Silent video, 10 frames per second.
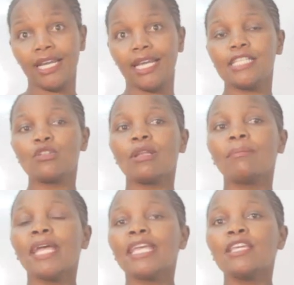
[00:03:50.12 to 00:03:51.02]
It will
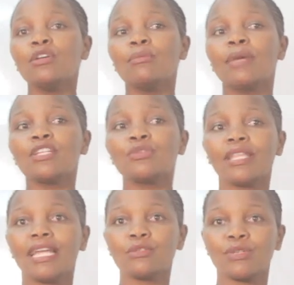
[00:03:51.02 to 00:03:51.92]
make you make sure
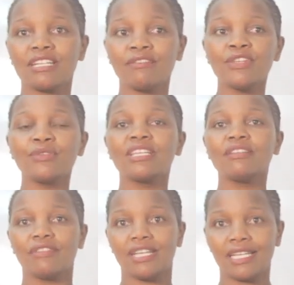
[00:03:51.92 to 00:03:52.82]
that whatever you're
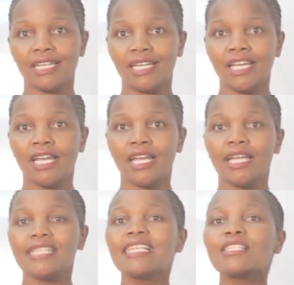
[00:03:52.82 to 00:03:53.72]
giving,
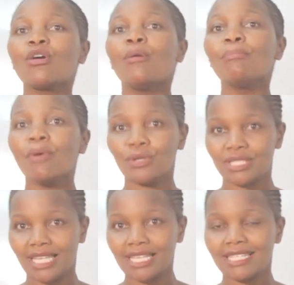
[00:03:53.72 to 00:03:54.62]
it is
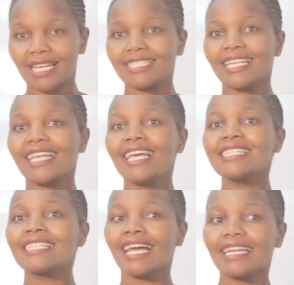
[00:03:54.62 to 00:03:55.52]
composed such that the
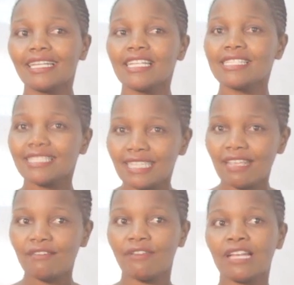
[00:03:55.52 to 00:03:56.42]
guests can
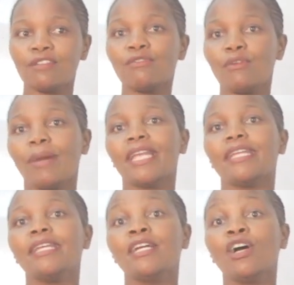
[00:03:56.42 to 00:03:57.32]
see value for
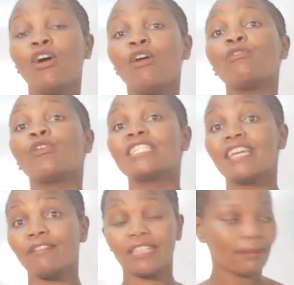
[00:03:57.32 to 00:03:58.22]
money of
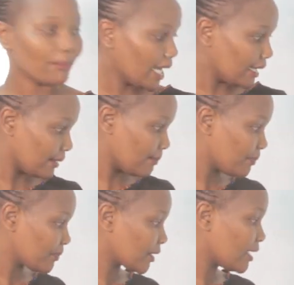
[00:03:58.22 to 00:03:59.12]
whatever they're buying.
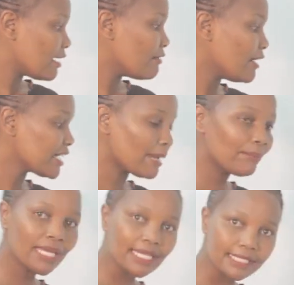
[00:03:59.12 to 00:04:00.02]

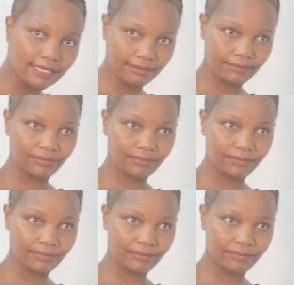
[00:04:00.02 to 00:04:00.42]
Variability.